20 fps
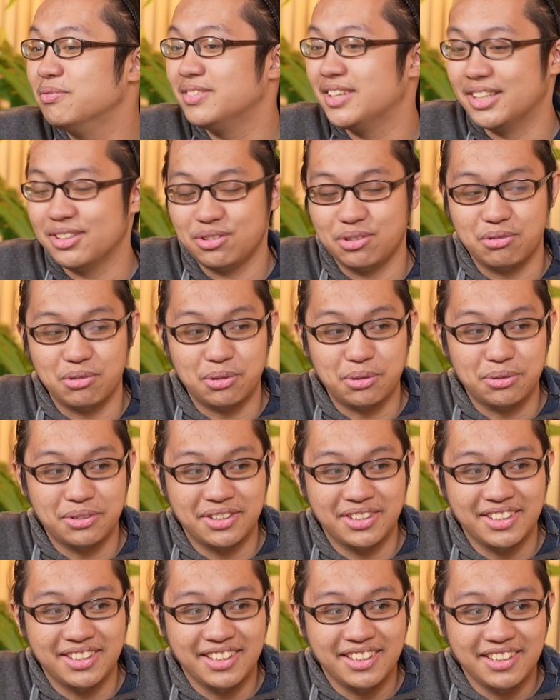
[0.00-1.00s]
That's true.
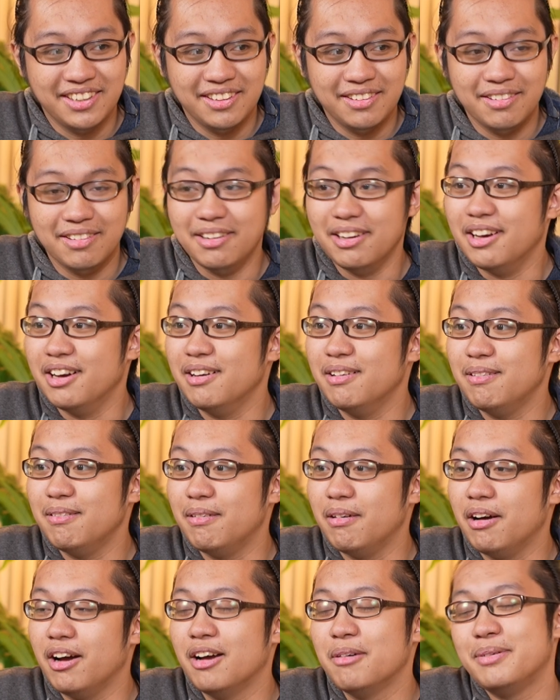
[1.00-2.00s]

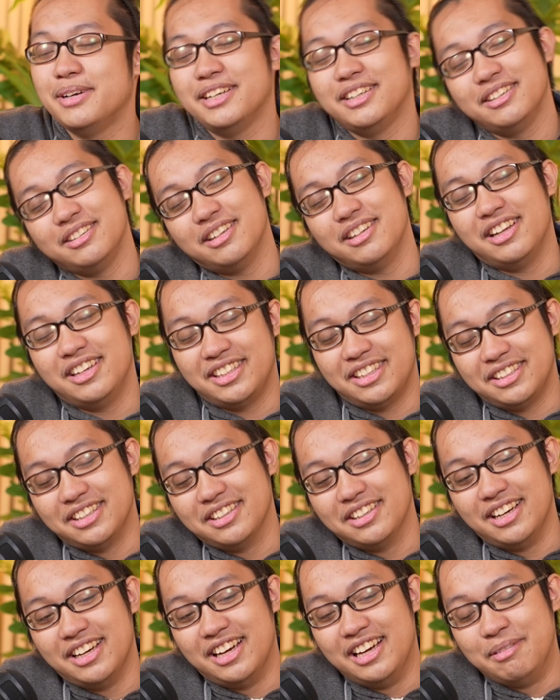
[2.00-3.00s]
I mean,
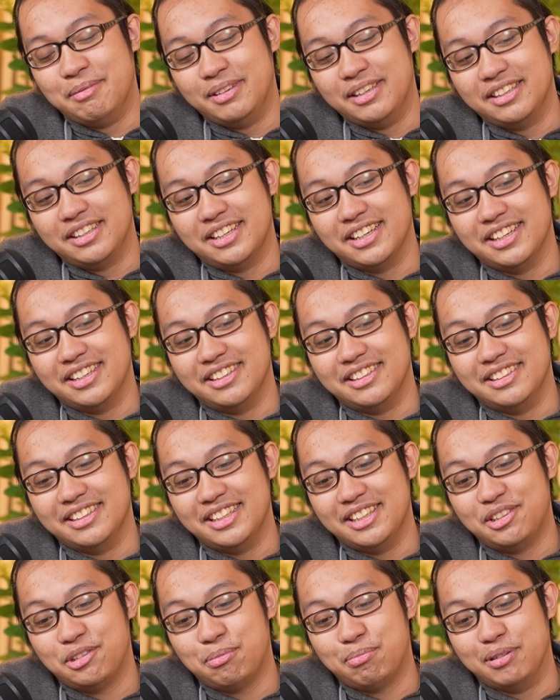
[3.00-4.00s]
again,
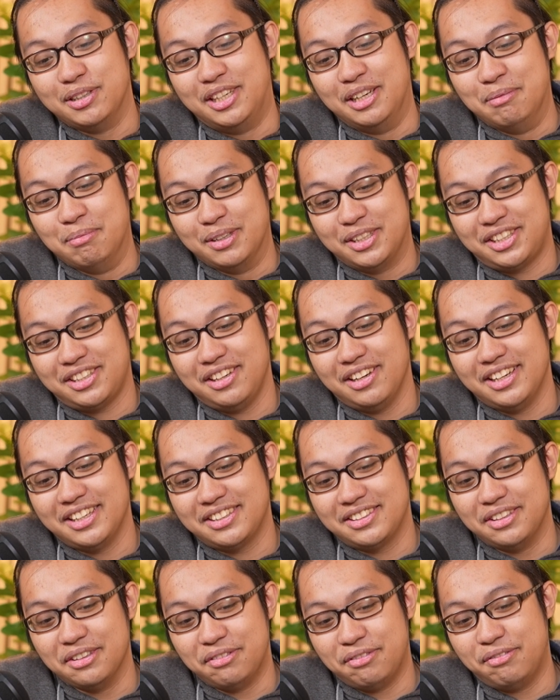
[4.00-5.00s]
it's pretty much like
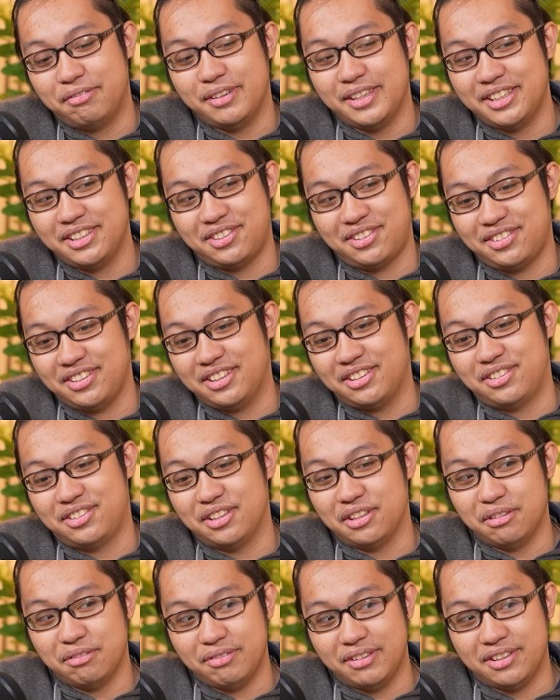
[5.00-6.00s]
the face
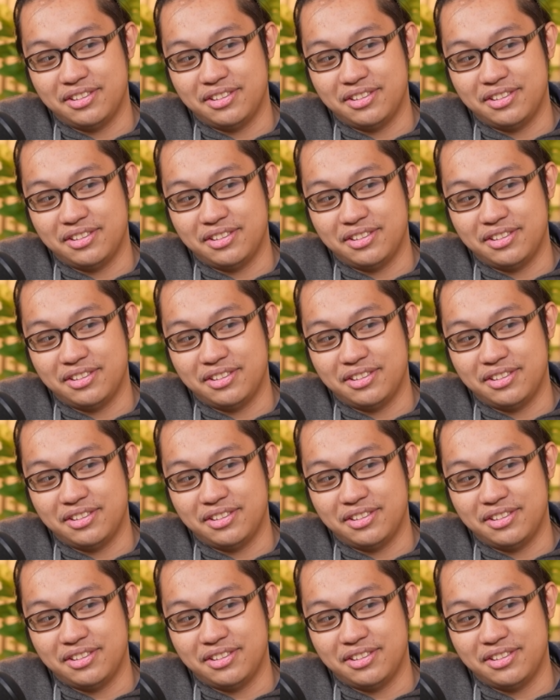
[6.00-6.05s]
itself is